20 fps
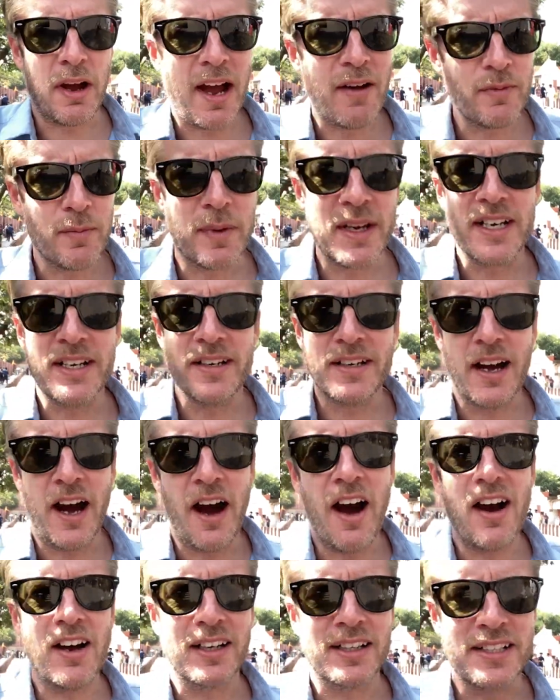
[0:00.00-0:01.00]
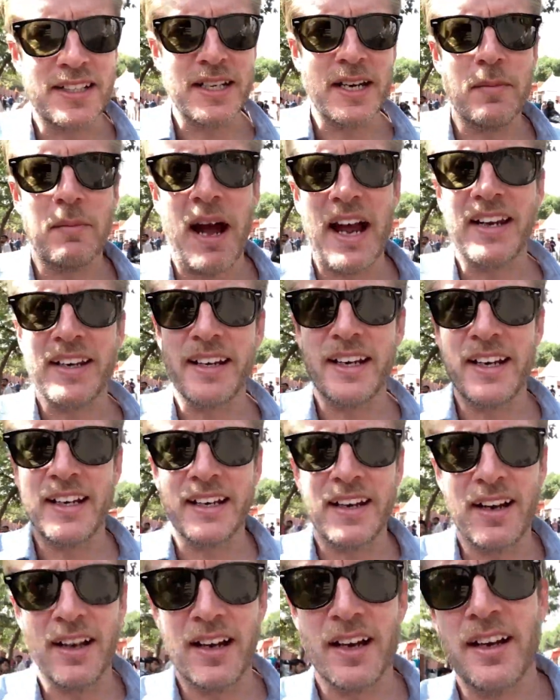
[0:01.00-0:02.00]
haven't been heartless in abandoning
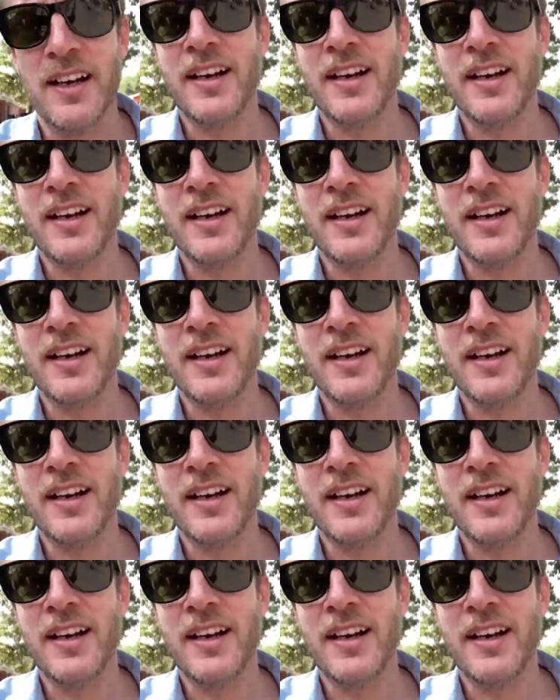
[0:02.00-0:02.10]
her.